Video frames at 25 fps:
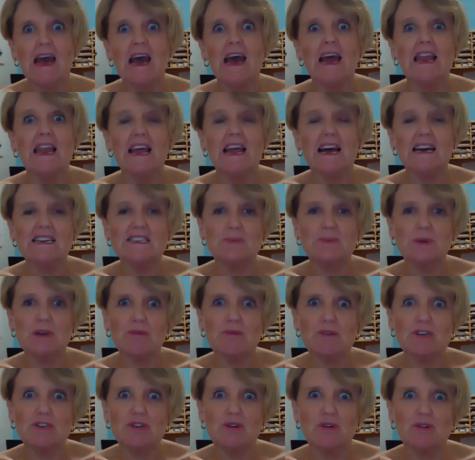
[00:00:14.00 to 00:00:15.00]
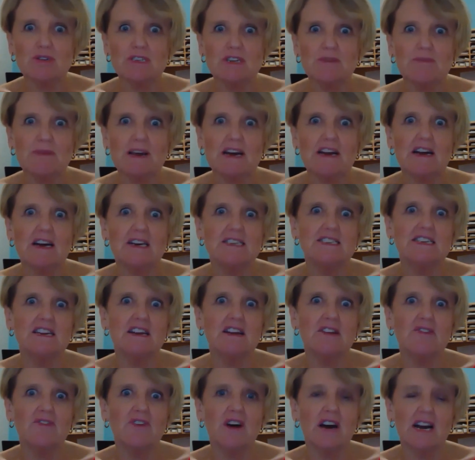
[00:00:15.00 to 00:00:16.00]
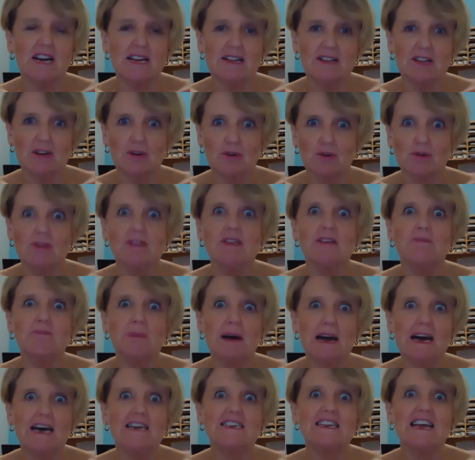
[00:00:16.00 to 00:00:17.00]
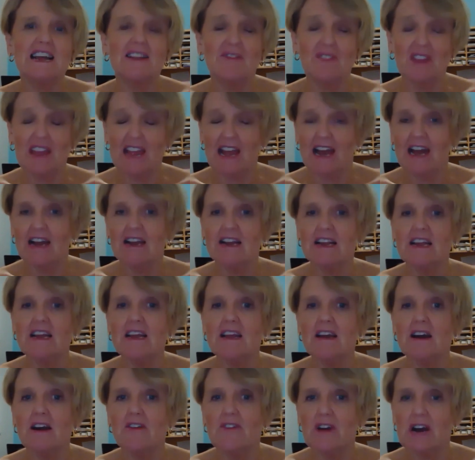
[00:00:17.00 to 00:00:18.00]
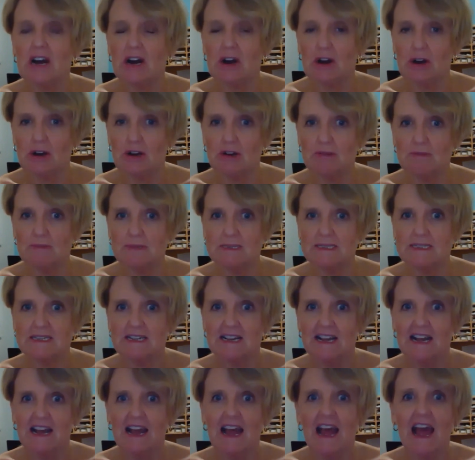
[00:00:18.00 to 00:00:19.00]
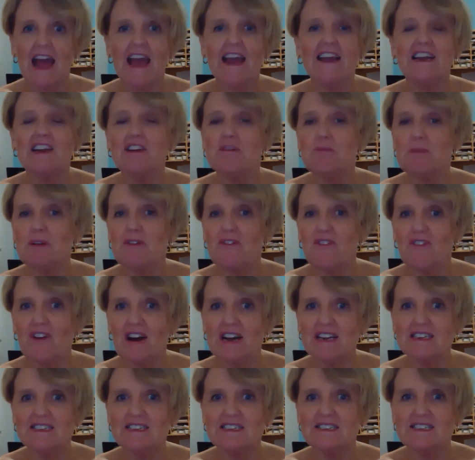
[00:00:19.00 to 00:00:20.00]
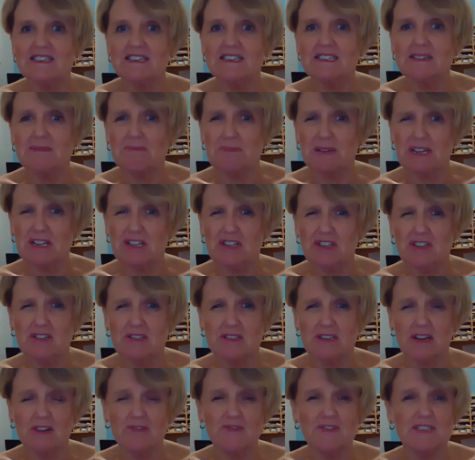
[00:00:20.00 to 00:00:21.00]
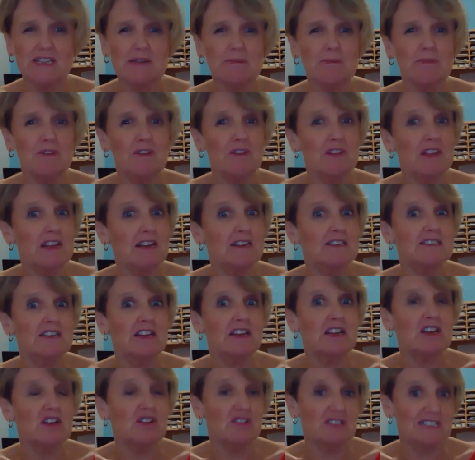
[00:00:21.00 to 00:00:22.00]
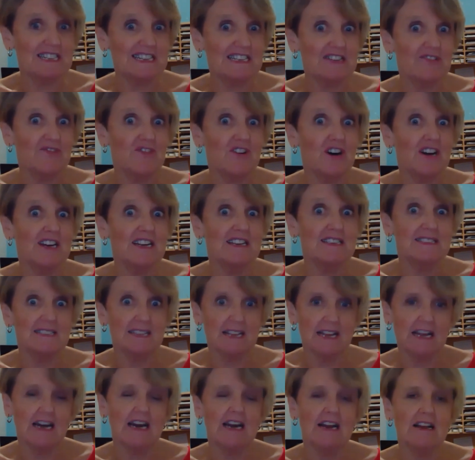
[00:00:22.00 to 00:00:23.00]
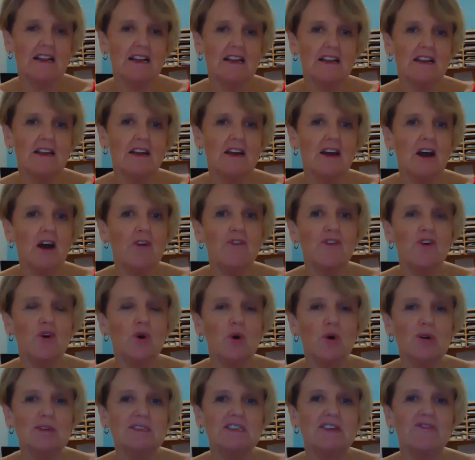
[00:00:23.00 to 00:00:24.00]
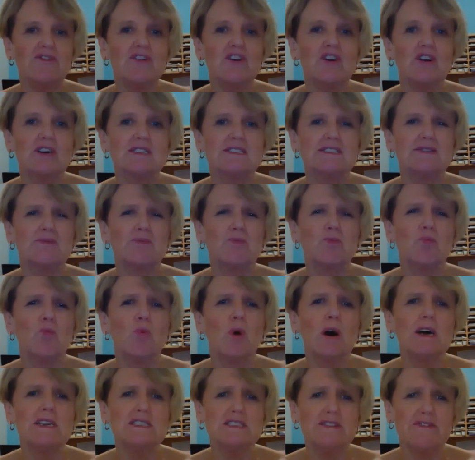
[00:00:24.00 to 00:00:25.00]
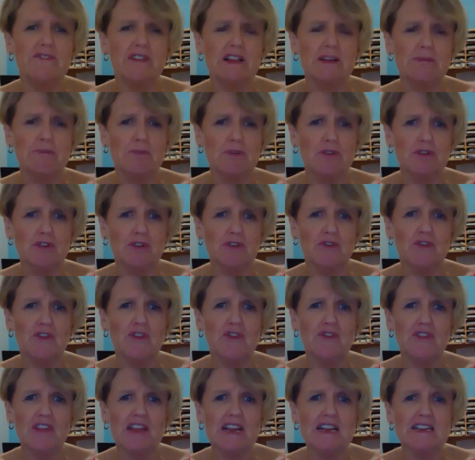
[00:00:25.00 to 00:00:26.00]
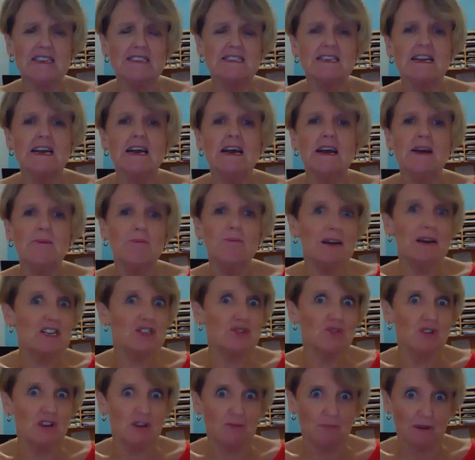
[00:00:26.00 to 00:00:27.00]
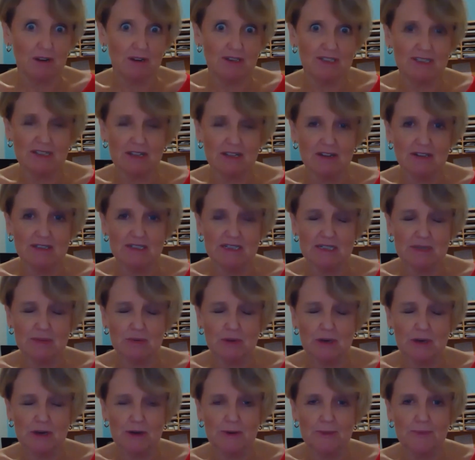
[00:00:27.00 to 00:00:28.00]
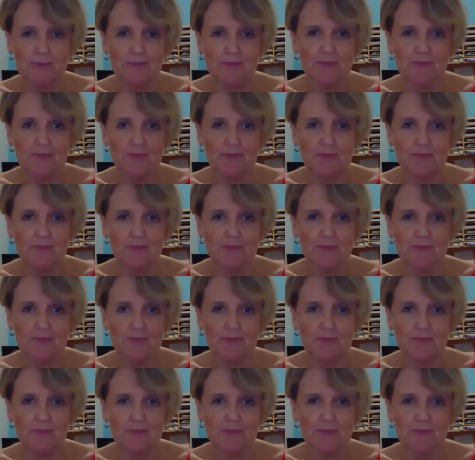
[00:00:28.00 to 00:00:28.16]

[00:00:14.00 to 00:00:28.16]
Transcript: Last week we talked about identifying the good, the bad and the ugly of our homes, and it'd be fun to see some pictures of some of the things that you identified as the ugly. Of course, if you've got some wonderful, beautiful things, make sure you post those as well.